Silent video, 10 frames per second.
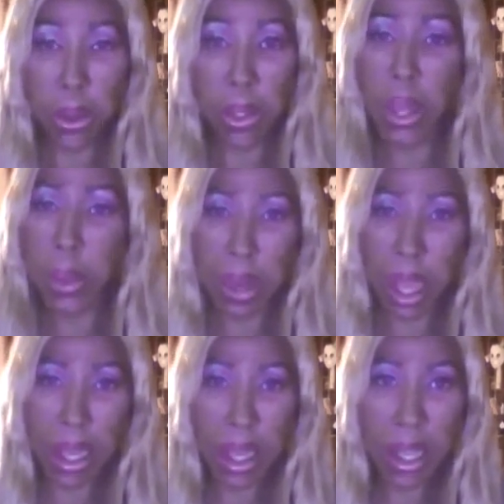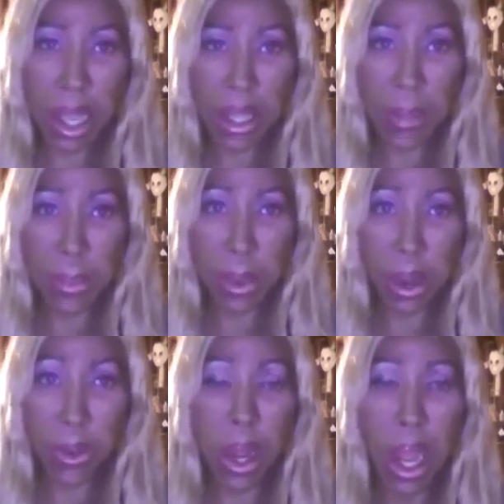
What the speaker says: so I went ahead and I got the Pro.